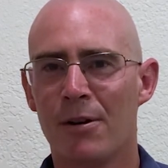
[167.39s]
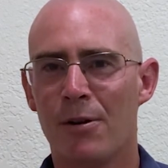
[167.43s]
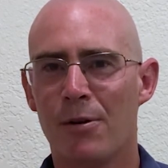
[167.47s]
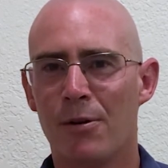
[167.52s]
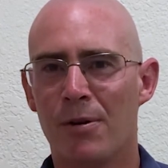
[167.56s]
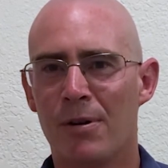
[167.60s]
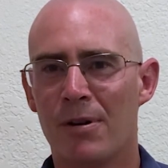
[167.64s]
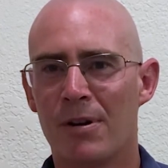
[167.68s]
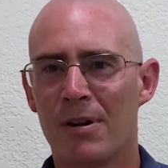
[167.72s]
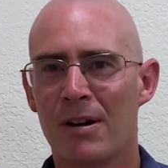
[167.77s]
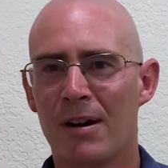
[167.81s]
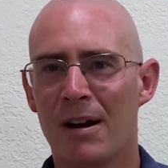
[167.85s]

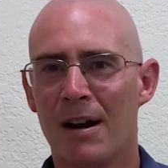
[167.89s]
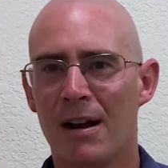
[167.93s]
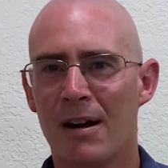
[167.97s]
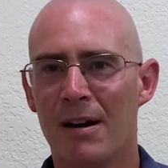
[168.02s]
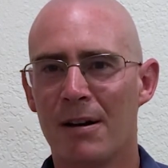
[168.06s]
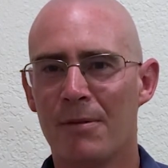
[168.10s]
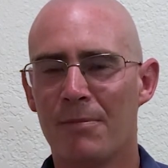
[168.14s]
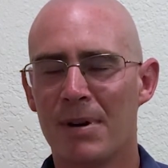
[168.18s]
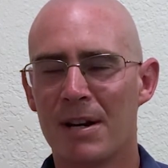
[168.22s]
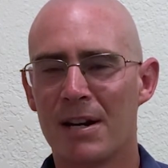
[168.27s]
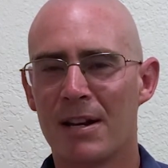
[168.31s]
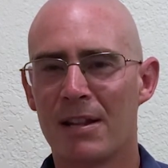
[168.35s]
or
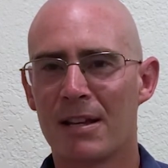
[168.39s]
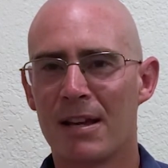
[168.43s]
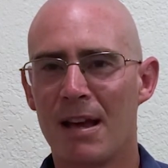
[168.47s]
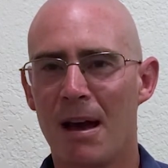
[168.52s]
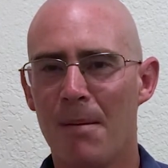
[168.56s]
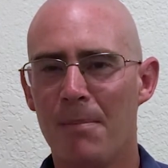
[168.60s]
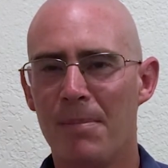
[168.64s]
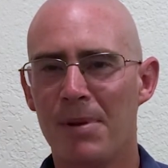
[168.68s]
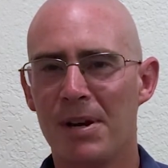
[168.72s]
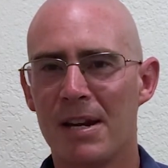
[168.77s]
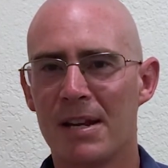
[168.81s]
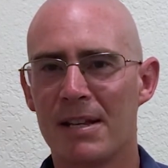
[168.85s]
one of the
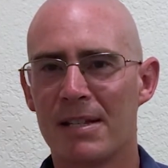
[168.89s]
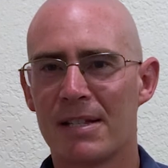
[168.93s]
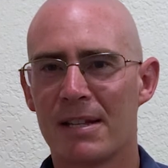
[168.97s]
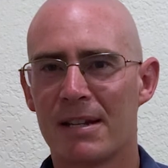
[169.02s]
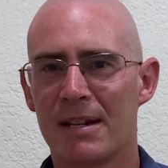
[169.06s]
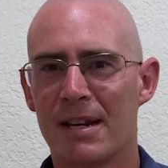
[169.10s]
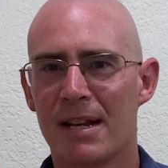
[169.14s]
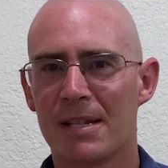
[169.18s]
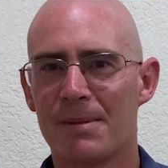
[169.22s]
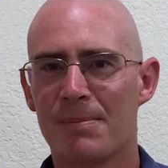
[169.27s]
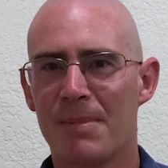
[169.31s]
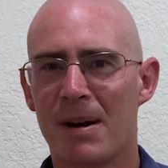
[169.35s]
companies that
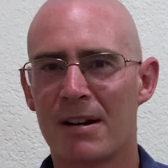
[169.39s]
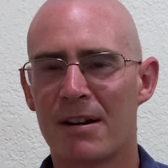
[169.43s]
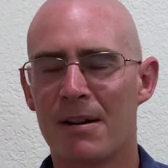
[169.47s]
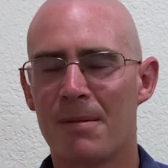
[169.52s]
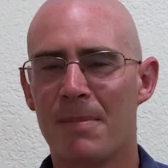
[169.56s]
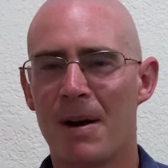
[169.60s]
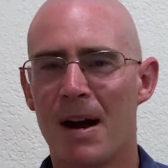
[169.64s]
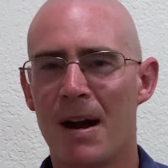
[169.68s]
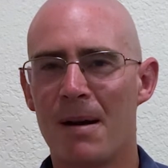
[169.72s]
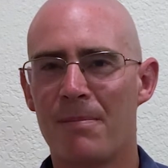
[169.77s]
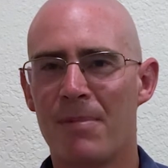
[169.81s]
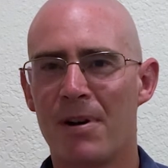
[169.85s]
does
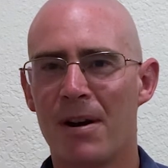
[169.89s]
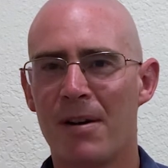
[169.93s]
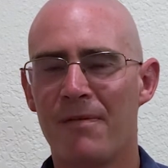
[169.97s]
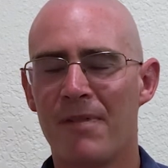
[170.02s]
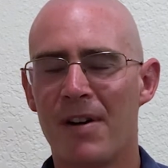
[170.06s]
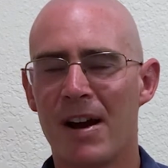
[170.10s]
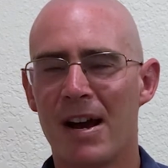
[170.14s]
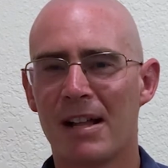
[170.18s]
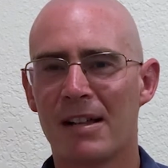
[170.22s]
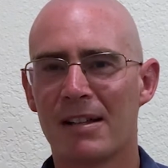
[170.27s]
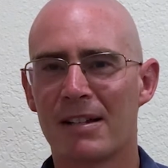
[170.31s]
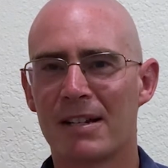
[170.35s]
microbiome
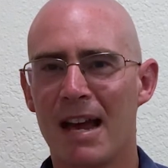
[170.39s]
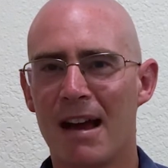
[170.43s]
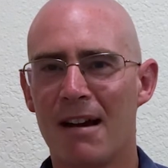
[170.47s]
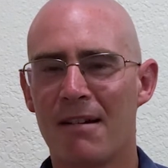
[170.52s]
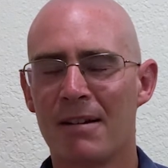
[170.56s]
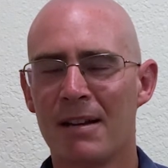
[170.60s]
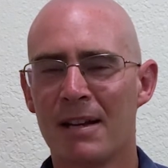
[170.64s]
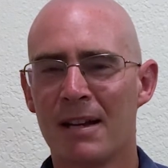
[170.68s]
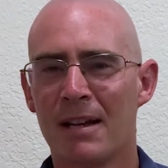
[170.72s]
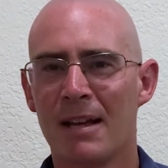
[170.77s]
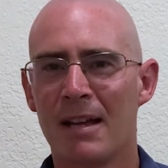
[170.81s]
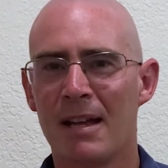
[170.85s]
profiling
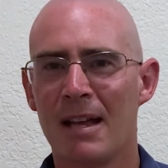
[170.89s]
now,